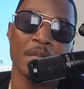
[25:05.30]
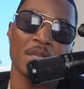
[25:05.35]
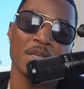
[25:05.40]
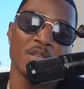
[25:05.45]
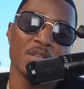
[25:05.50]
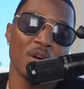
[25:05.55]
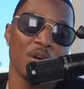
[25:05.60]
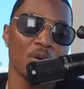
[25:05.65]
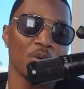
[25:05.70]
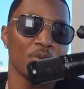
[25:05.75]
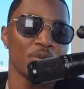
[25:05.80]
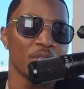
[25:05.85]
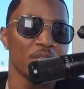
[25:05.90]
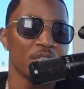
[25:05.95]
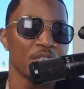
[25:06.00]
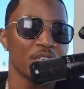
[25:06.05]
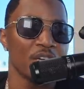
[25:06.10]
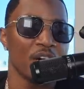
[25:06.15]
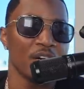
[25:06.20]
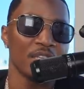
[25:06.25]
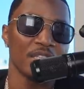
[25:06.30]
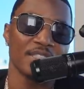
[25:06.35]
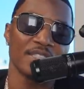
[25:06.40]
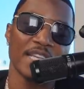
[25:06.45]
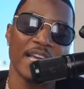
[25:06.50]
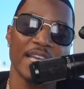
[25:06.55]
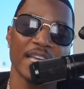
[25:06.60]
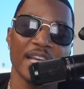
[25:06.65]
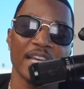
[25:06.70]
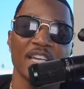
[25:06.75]
you know,
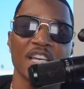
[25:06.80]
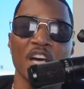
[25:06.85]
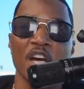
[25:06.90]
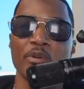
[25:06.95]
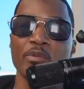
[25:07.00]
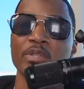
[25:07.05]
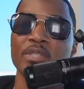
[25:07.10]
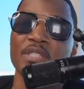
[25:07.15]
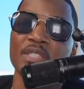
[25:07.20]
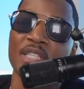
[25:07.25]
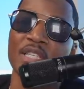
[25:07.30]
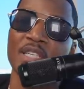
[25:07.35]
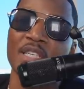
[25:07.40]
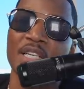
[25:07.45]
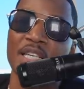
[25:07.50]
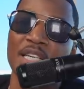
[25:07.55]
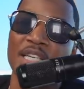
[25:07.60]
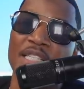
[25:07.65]
understand that currency